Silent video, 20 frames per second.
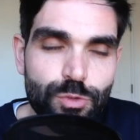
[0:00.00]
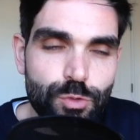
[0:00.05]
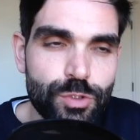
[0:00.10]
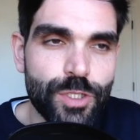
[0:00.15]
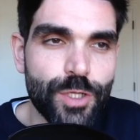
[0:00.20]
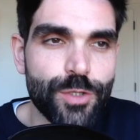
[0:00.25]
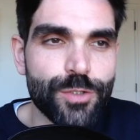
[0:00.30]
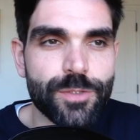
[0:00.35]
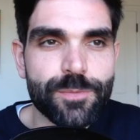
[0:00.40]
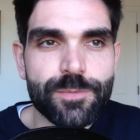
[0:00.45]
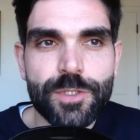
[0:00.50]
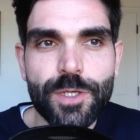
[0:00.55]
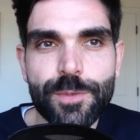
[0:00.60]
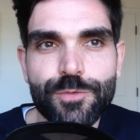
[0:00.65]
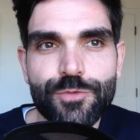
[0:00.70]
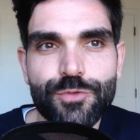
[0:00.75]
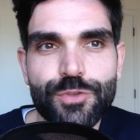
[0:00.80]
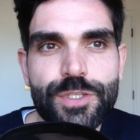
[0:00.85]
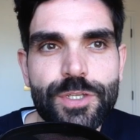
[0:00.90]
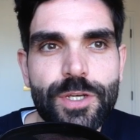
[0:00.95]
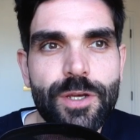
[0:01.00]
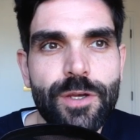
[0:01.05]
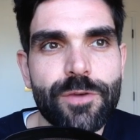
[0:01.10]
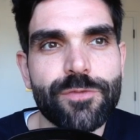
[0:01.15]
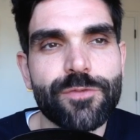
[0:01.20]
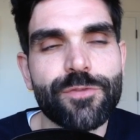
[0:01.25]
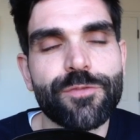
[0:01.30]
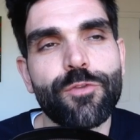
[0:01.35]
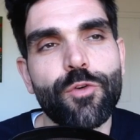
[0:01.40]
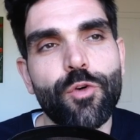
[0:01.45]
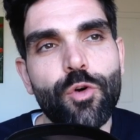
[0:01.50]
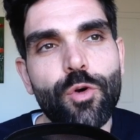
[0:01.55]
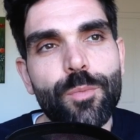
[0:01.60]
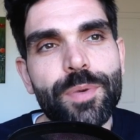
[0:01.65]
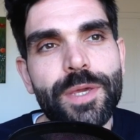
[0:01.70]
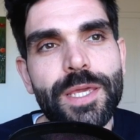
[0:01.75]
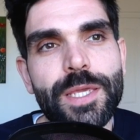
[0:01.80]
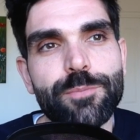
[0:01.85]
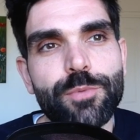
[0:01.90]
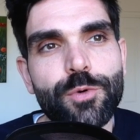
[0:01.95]
also sometimes reserved for
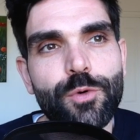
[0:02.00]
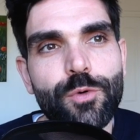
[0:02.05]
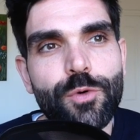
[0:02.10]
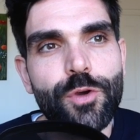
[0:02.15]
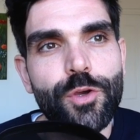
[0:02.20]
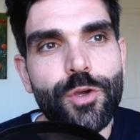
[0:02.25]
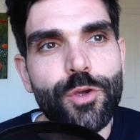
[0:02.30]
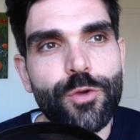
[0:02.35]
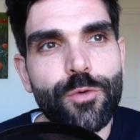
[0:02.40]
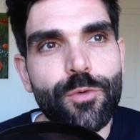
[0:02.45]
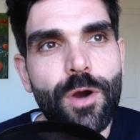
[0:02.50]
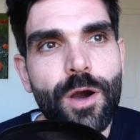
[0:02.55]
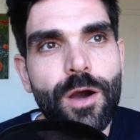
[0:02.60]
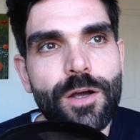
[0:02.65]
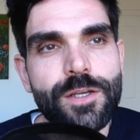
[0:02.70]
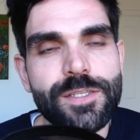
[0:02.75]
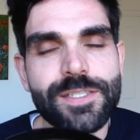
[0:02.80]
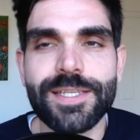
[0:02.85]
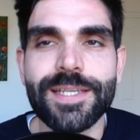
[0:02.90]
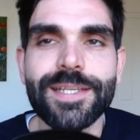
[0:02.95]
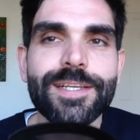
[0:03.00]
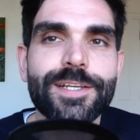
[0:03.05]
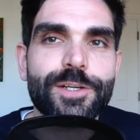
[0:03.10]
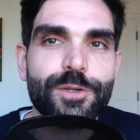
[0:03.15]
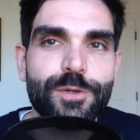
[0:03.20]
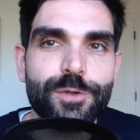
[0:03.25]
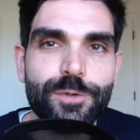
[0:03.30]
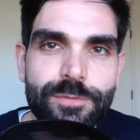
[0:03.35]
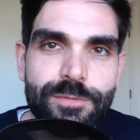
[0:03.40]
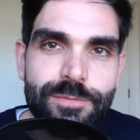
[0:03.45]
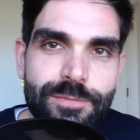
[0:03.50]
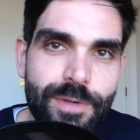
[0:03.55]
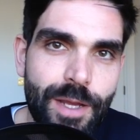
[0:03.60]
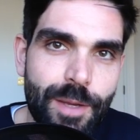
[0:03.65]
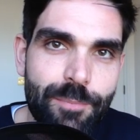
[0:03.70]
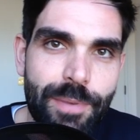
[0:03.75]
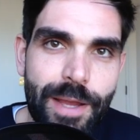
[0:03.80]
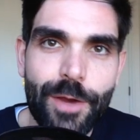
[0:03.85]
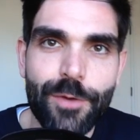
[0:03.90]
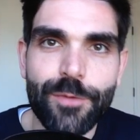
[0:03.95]
people who are cynical
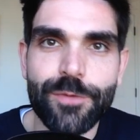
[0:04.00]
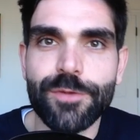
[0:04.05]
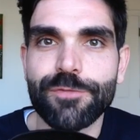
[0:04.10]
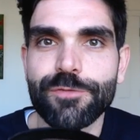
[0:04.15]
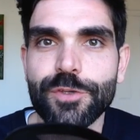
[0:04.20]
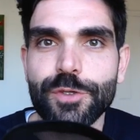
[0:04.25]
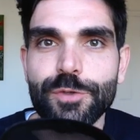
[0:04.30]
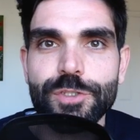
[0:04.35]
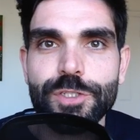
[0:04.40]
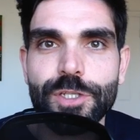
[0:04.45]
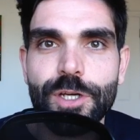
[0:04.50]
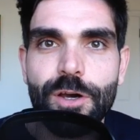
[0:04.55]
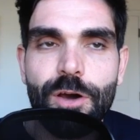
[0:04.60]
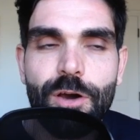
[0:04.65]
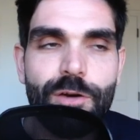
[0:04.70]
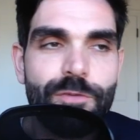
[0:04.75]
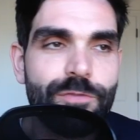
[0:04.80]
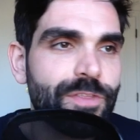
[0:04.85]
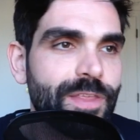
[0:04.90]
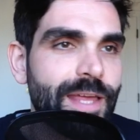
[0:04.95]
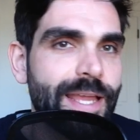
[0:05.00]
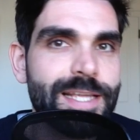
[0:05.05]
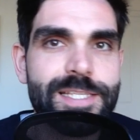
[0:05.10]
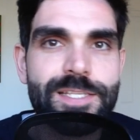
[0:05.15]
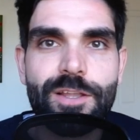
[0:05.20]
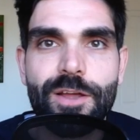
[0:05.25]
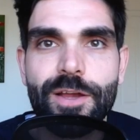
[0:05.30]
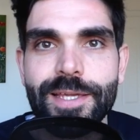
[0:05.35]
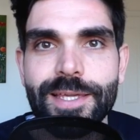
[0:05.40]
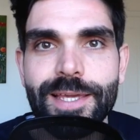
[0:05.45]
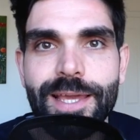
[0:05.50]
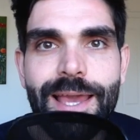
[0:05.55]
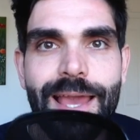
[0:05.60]
about the future of things like